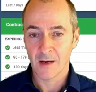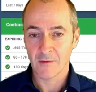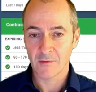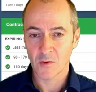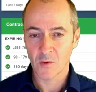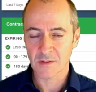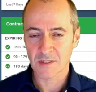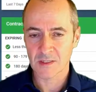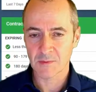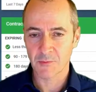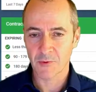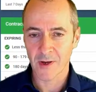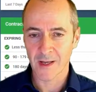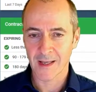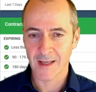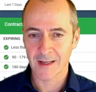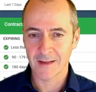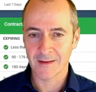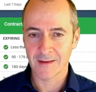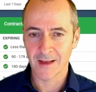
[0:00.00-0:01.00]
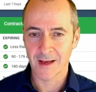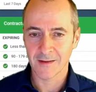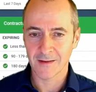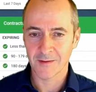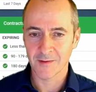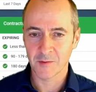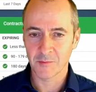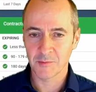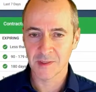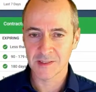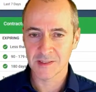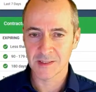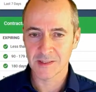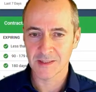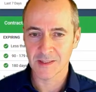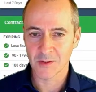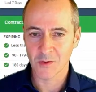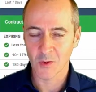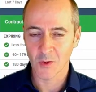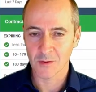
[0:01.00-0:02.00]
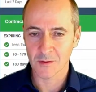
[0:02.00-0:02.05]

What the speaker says: Of course, it's breaking it down into business and